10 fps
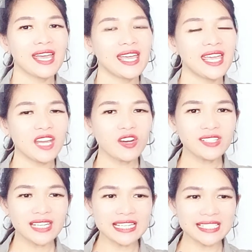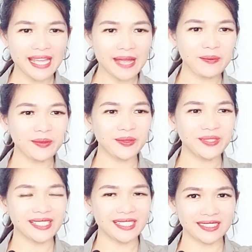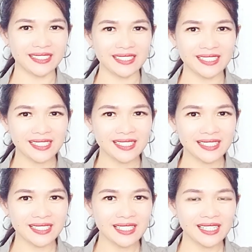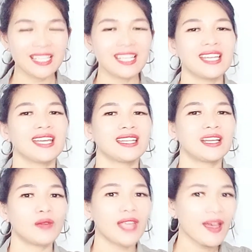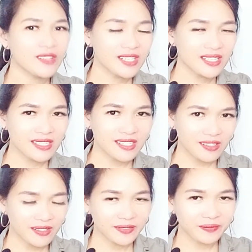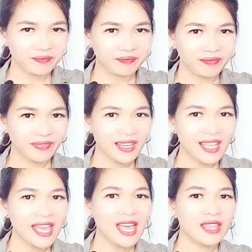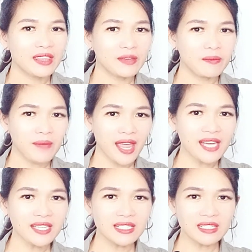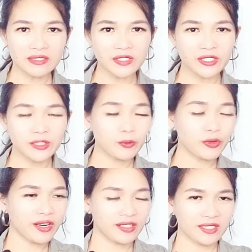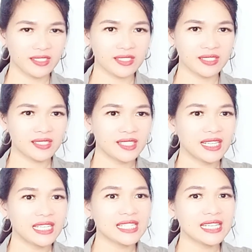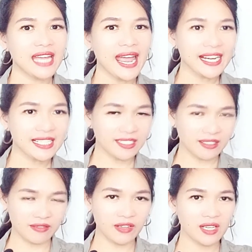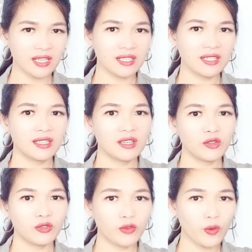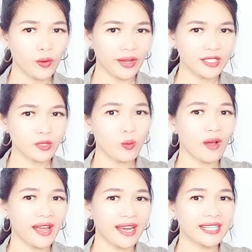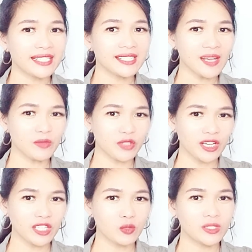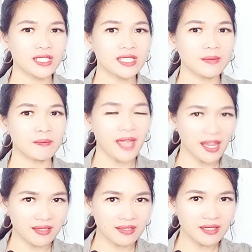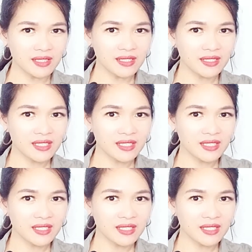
Here is an example sentence that we have to consider. The man delivered the products. It's an active voice. Why? The subject, which is the man,